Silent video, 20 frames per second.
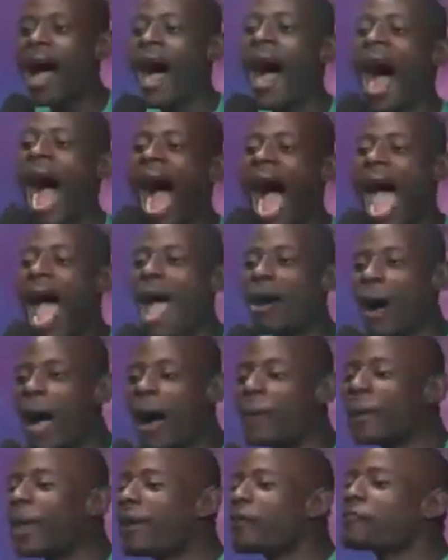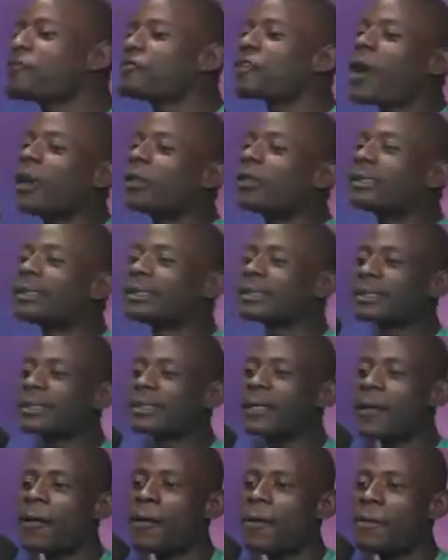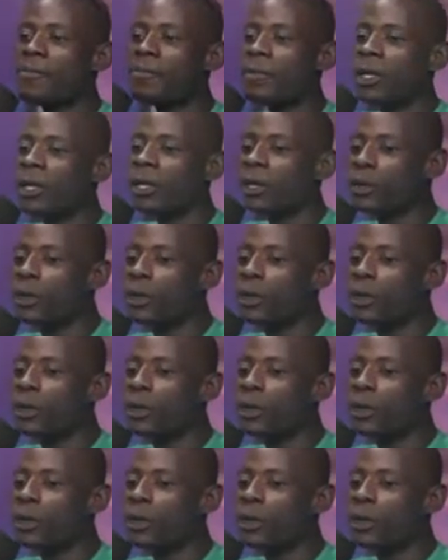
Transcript: I am in front. You